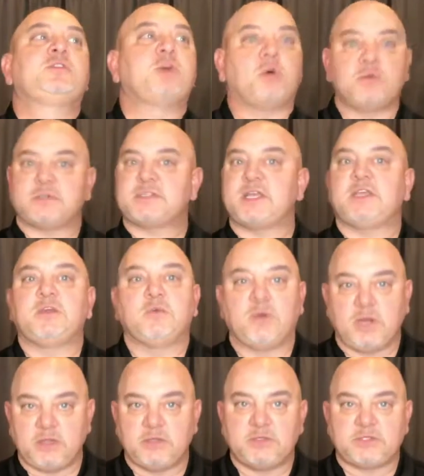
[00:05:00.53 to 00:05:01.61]
Don't say you
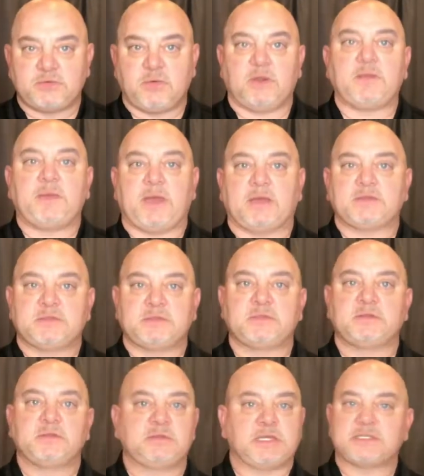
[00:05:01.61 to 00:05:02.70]
want to lose 20 pounds.
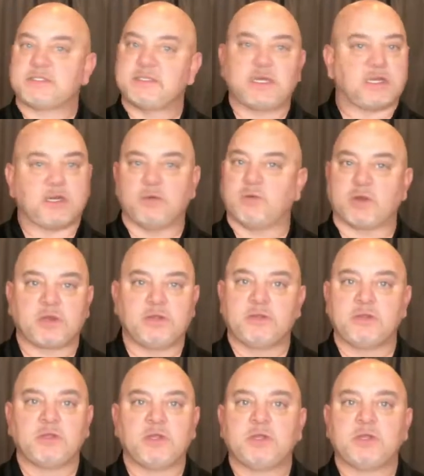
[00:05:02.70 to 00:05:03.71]
That's not going to work.